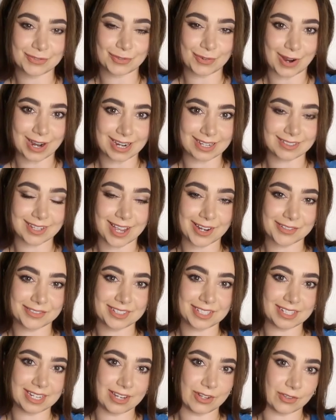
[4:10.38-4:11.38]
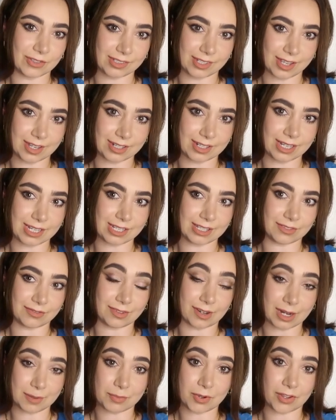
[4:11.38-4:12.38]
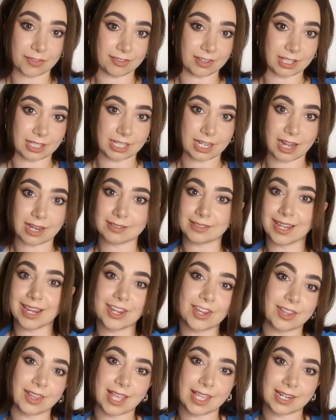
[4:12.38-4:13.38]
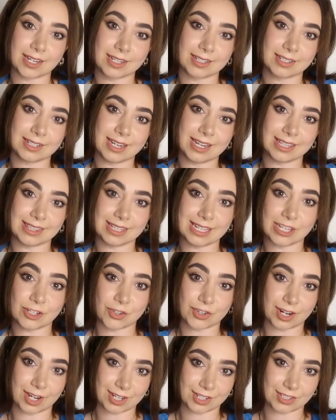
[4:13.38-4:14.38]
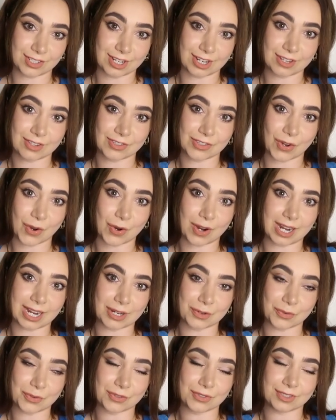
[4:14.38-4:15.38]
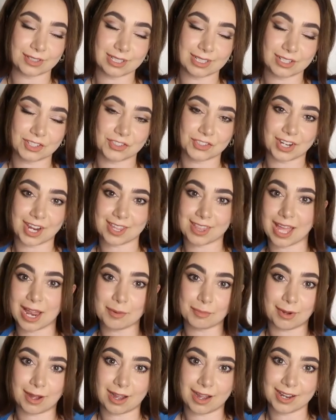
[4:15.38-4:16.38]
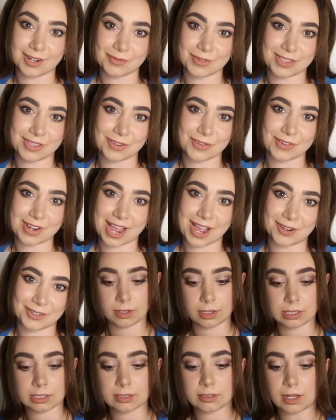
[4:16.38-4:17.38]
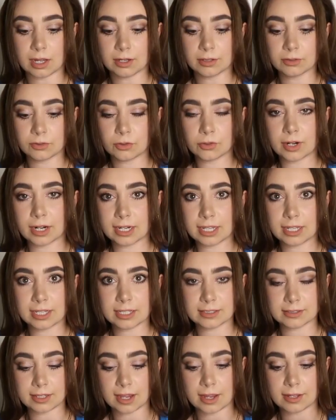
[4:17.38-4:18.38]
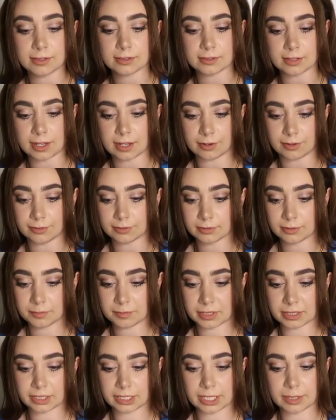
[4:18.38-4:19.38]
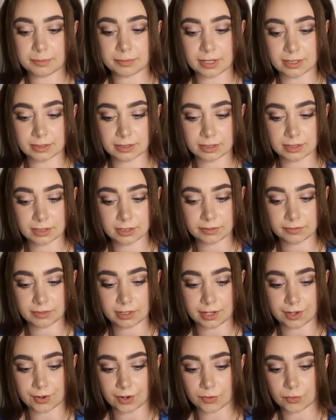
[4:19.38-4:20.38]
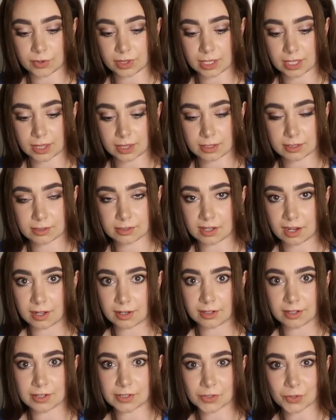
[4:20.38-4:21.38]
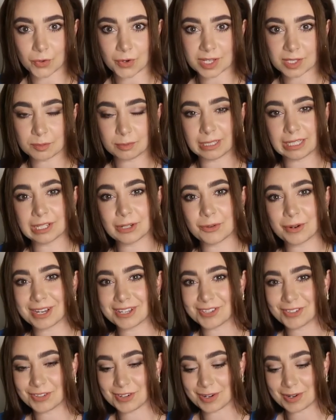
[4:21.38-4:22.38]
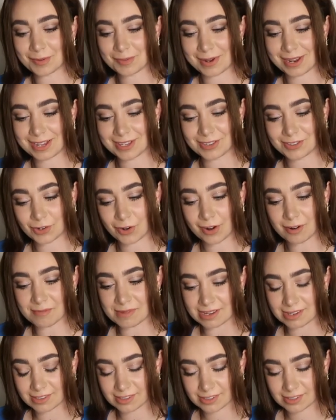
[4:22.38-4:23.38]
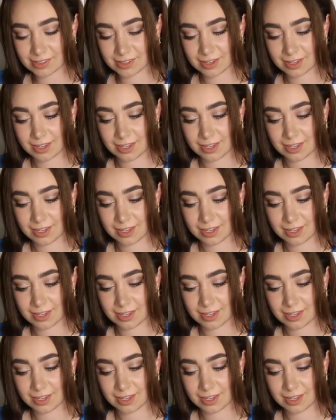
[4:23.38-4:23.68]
why I titled Neon Sun is very perfectly articulated in the introduction, so I will share that part with you now. The sun already contains neon, but the abundance of neon within the sun is always being questioned by astronomers.